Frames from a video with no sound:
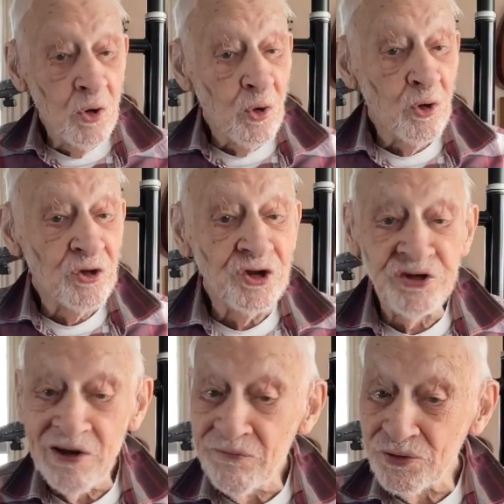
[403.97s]
or the
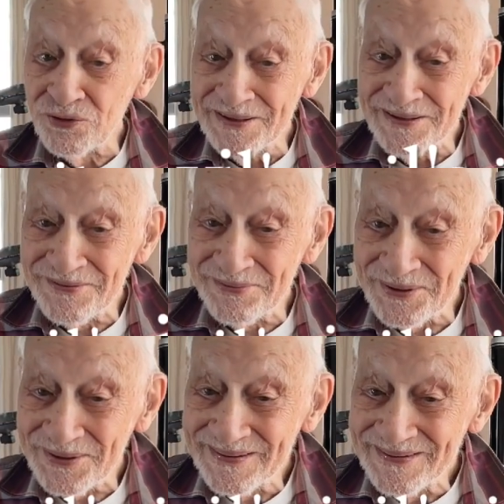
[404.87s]
devil's
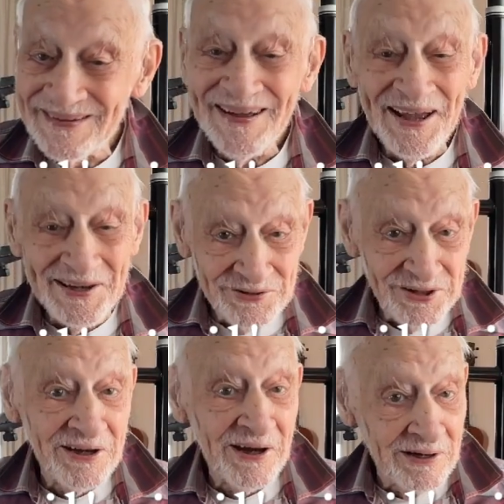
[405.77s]
interval, hence the
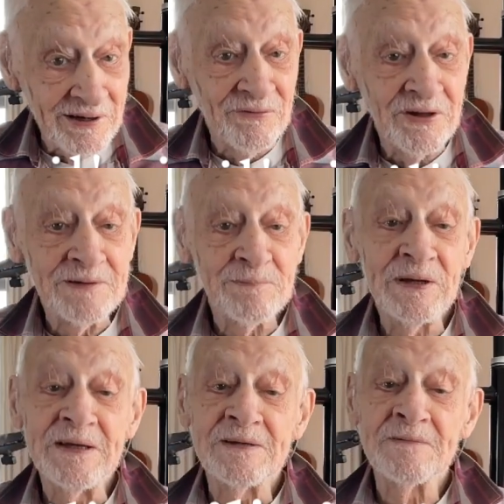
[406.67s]
title of this
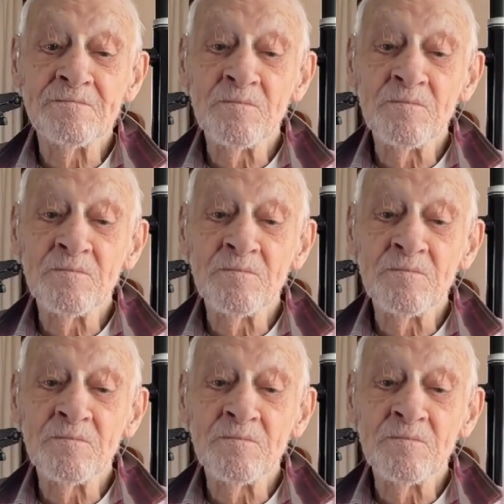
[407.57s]
piece.